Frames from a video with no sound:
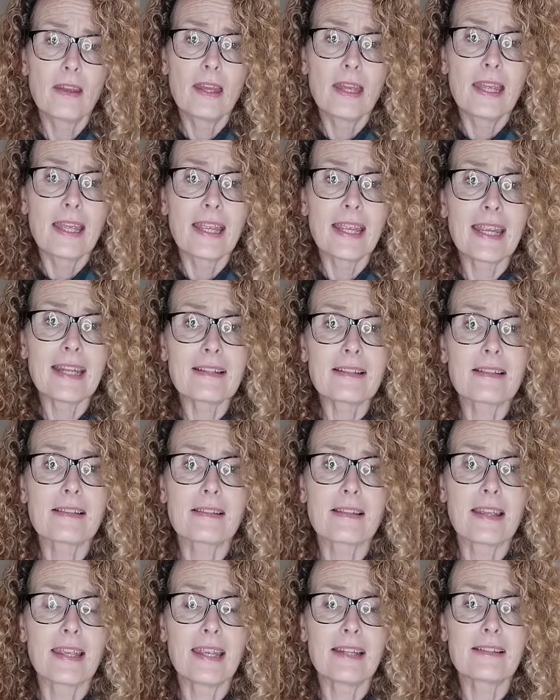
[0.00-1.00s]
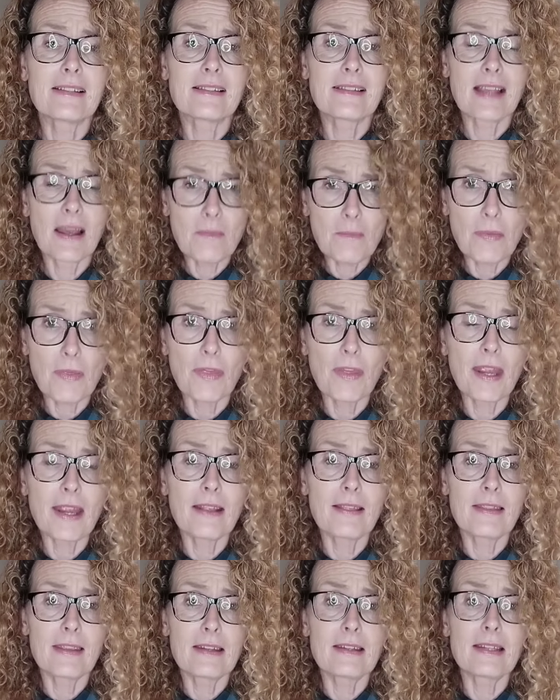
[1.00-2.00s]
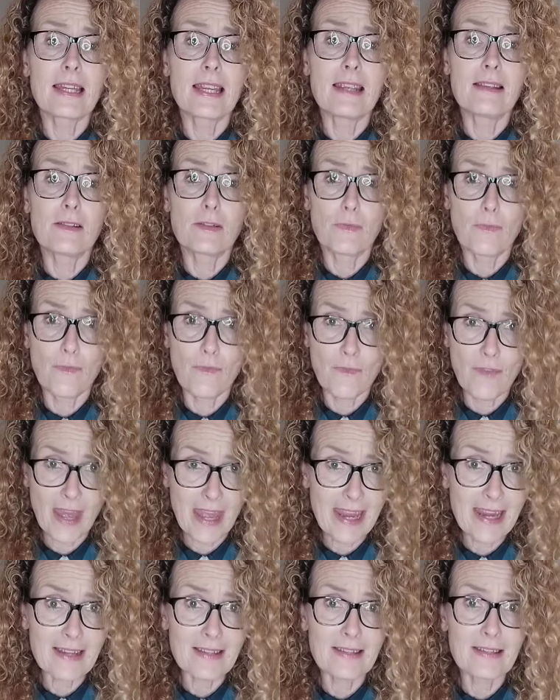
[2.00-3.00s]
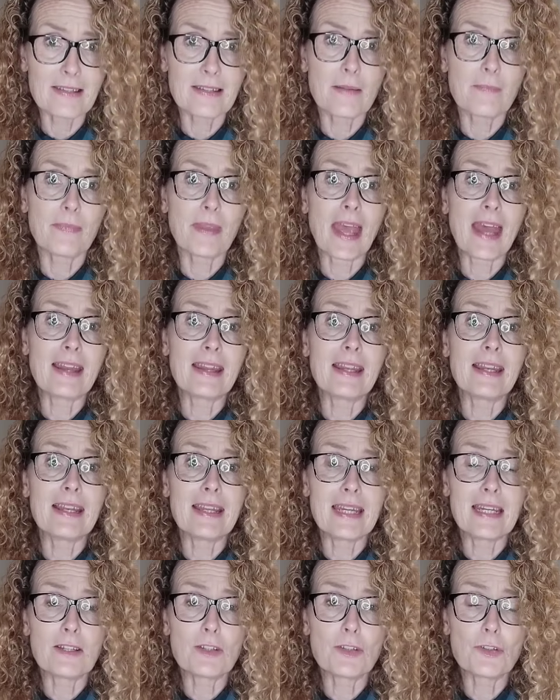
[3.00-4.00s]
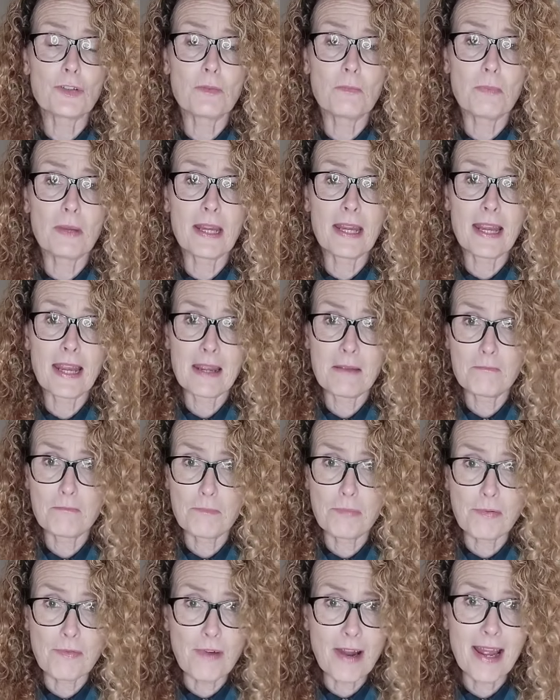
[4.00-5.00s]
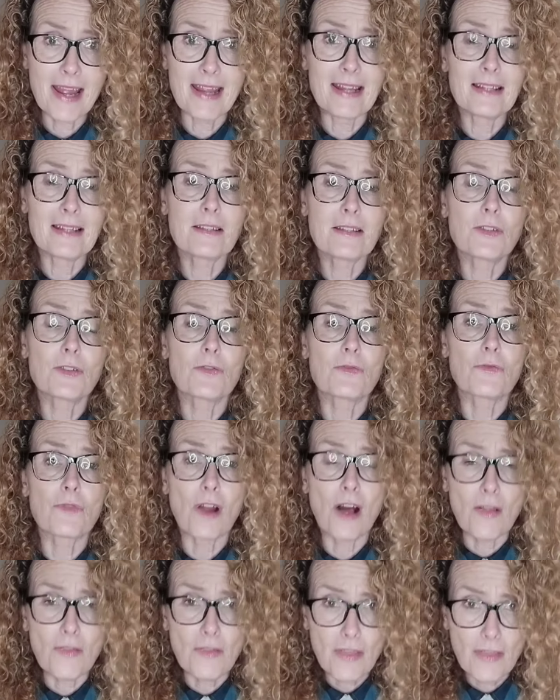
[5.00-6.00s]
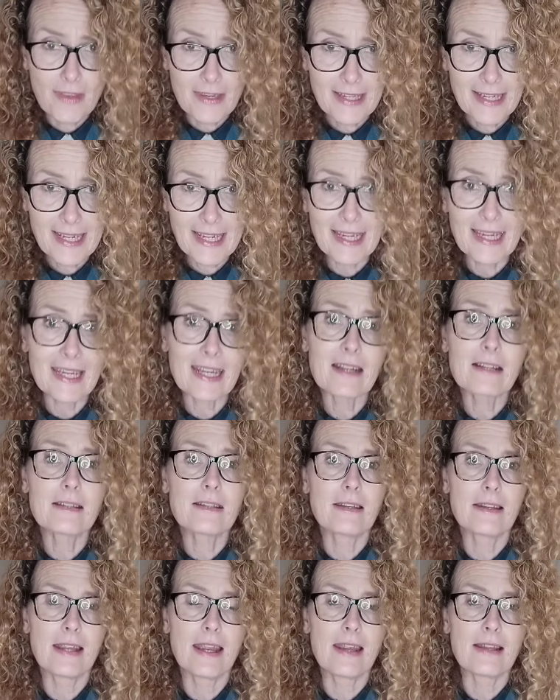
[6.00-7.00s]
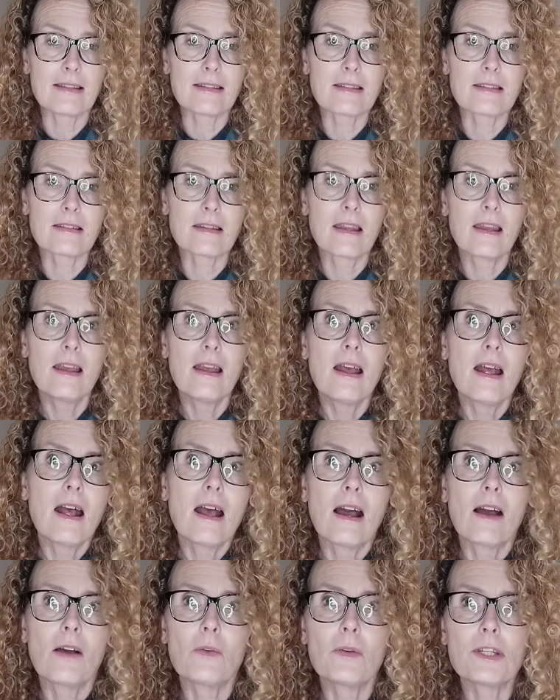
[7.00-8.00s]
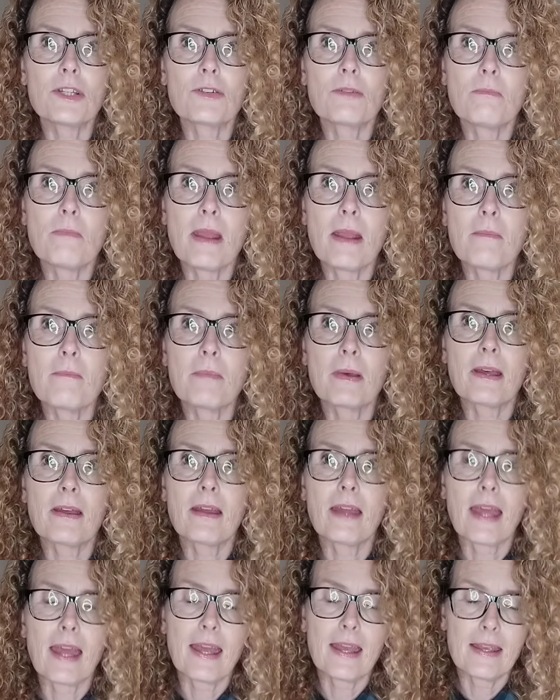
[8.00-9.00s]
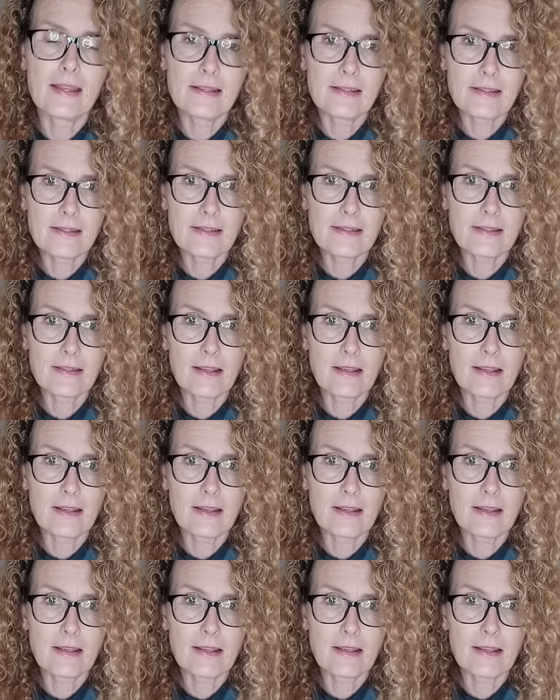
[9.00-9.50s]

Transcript: It's something that is faced and it needs to be embraced rather than kicked against. I always remember as